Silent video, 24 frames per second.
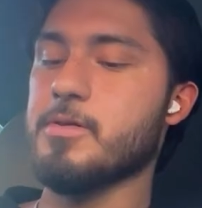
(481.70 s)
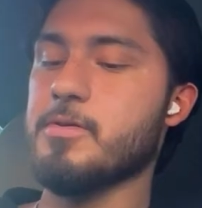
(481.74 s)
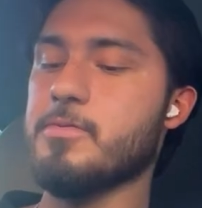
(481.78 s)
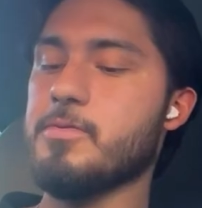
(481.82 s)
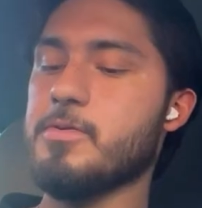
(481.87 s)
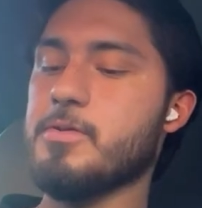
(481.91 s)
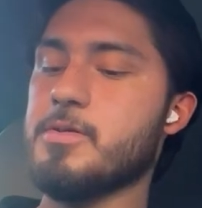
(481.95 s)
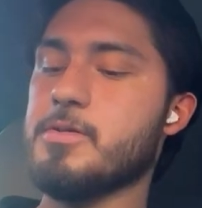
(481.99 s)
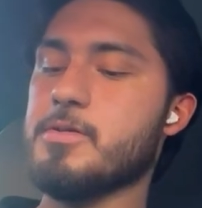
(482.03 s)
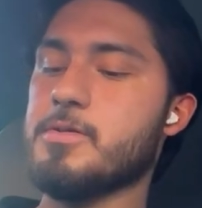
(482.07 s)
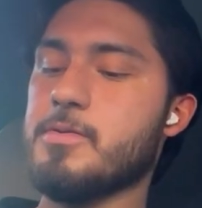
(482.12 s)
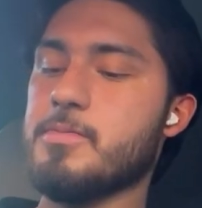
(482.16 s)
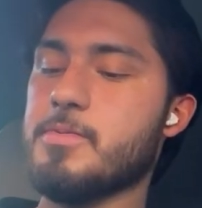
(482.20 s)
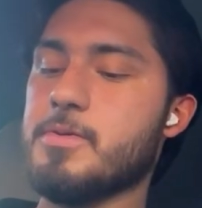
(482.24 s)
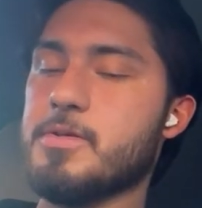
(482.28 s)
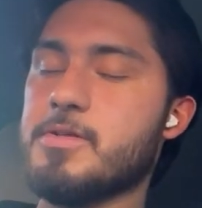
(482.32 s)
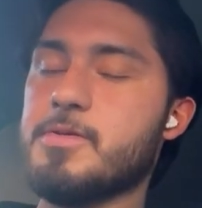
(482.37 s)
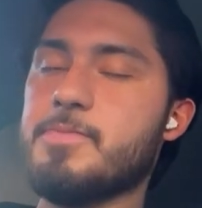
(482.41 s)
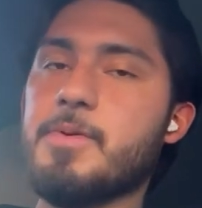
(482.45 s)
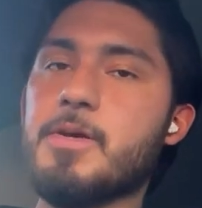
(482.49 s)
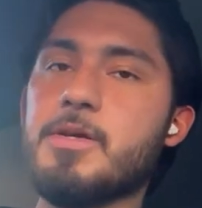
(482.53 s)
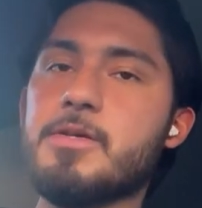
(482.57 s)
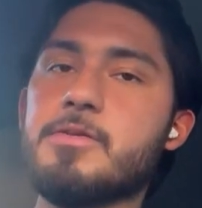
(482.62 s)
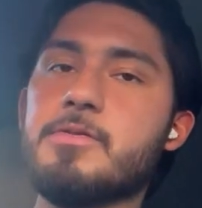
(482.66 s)
really something
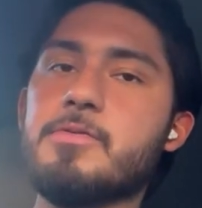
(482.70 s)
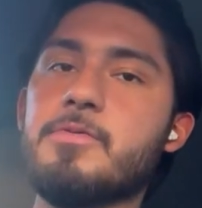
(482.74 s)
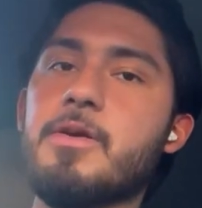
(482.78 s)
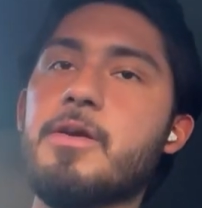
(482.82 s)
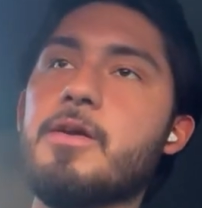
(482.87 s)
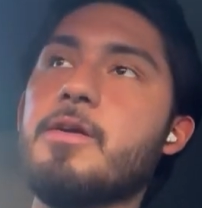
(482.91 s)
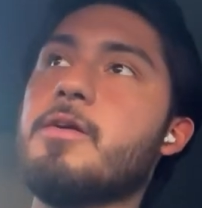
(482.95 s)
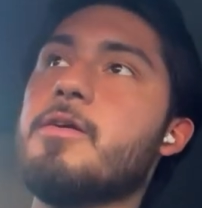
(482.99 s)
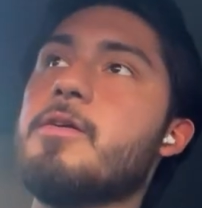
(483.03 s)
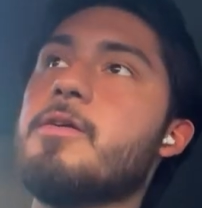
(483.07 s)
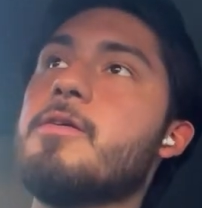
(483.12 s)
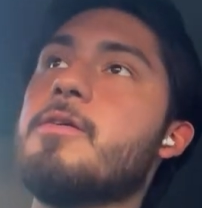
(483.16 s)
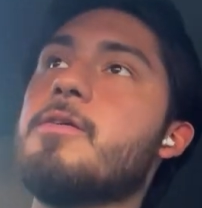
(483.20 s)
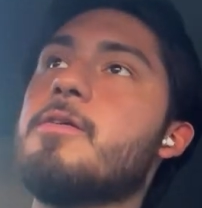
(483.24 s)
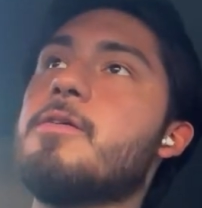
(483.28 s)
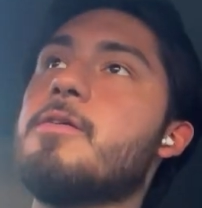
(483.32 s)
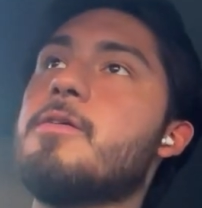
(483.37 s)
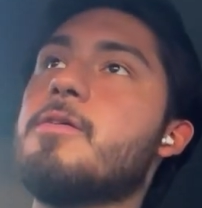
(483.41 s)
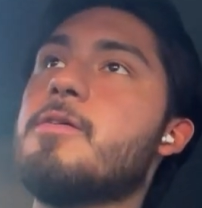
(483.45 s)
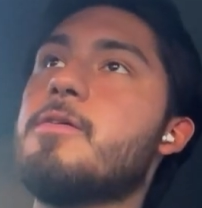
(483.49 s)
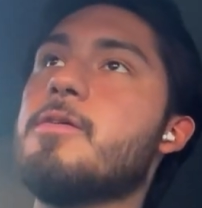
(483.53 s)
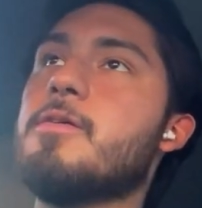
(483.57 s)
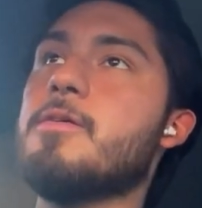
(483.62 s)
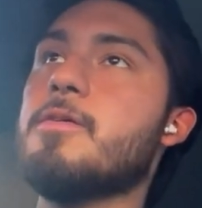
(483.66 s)
special right here.
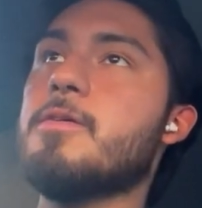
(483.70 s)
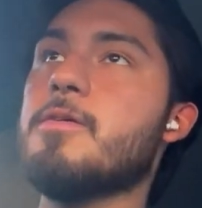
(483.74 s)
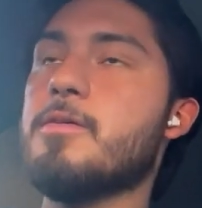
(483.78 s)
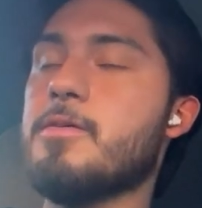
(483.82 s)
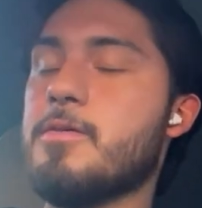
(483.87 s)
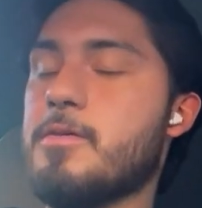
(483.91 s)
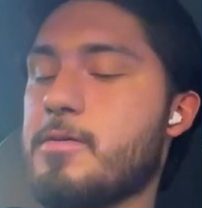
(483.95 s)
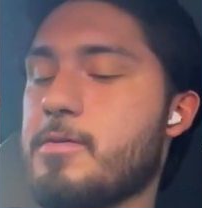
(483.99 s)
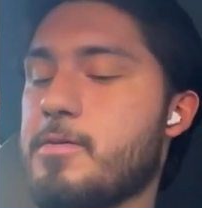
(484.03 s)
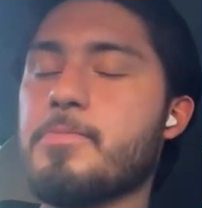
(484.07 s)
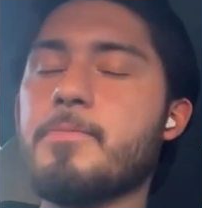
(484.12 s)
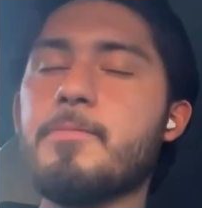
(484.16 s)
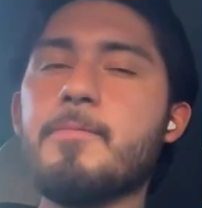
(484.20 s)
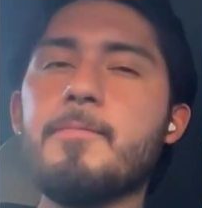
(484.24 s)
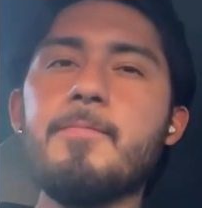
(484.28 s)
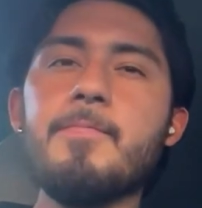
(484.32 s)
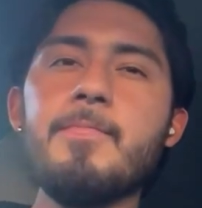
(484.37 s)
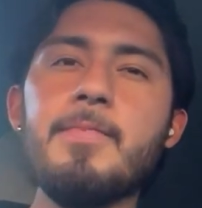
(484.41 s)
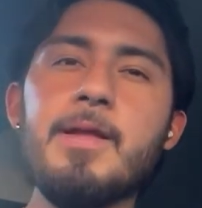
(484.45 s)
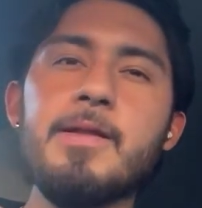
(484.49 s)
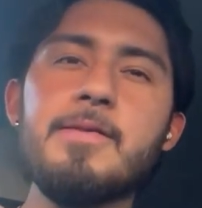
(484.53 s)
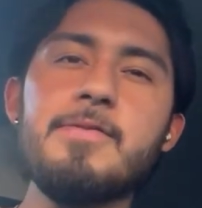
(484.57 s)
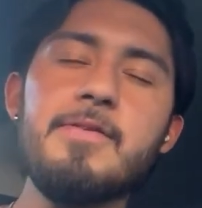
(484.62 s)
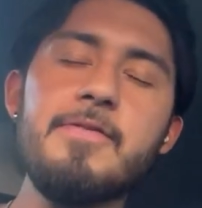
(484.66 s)

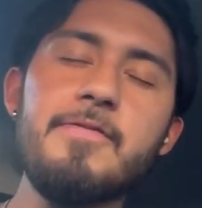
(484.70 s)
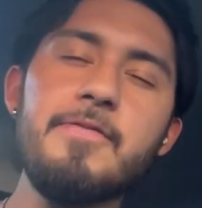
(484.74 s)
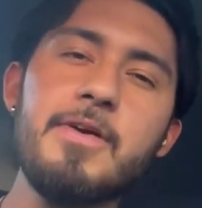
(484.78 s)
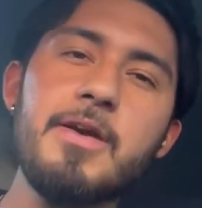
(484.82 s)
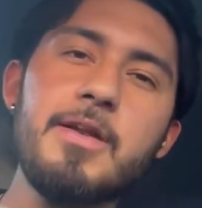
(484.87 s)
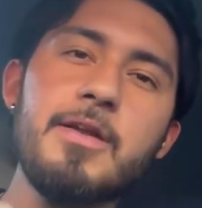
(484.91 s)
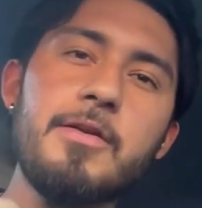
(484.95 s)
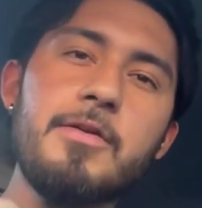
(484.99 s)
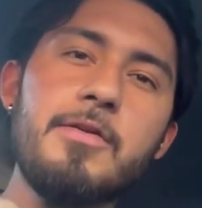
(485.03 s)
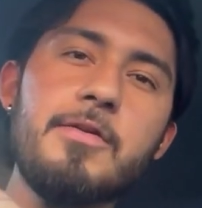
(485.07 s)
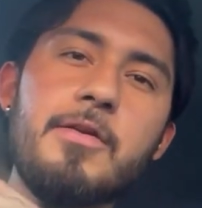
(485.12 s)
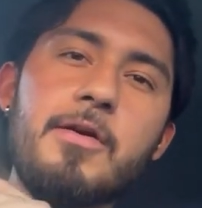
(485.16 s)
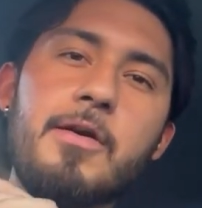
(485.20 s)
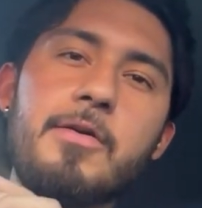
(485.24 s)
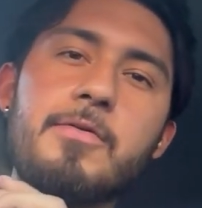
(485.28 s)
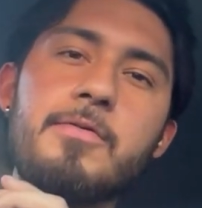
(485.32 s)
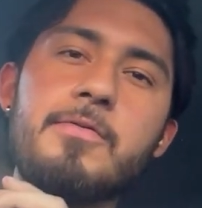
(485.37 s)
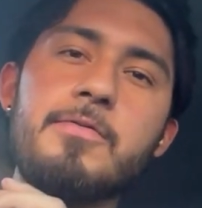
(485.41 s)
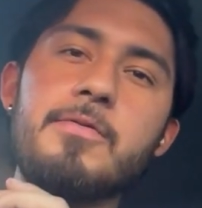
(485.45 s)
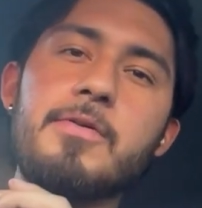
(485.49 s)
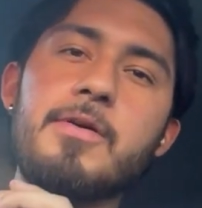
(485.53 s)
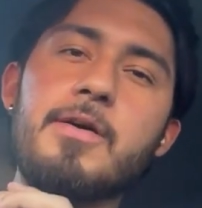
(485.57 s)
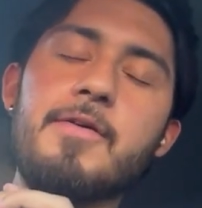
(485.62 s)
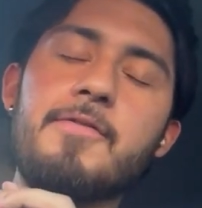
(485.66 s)
It's even got a note
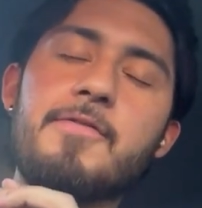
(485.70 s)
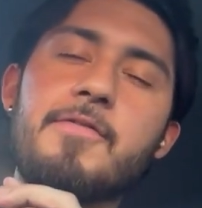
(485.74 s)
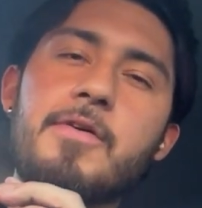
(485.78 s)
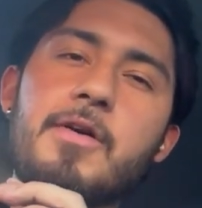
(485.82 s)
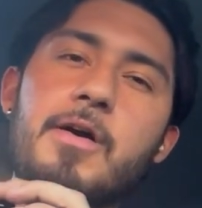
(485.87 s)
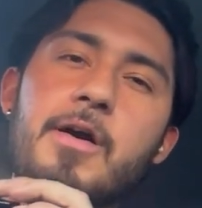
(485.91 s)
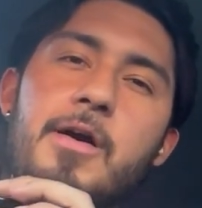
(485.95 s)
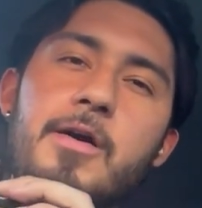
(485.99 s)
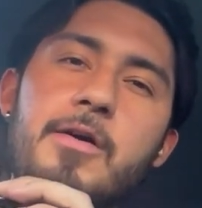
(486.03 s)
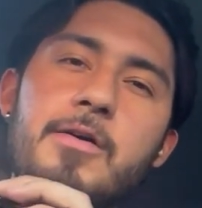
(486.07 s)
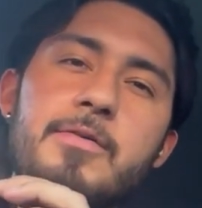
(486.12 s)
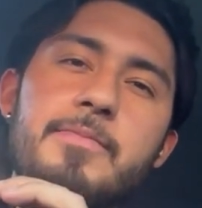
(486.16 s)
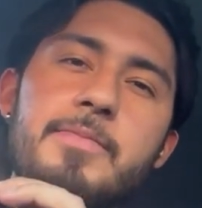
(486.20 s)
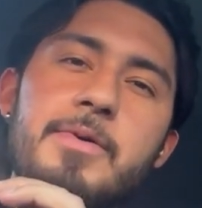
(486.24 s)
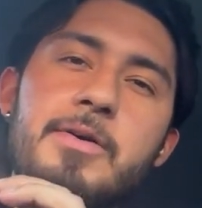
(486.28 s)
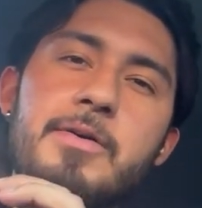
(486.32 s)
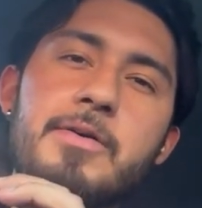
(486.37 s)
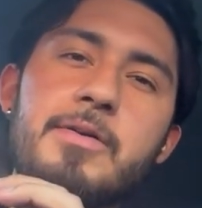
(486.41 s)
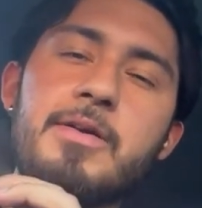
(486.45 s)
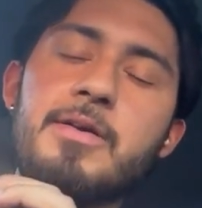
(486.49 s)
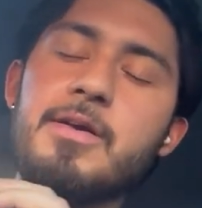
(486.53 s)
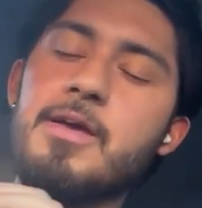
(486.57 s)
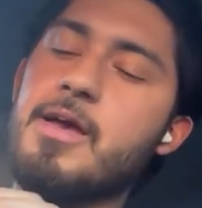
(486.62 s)
of caramel in it.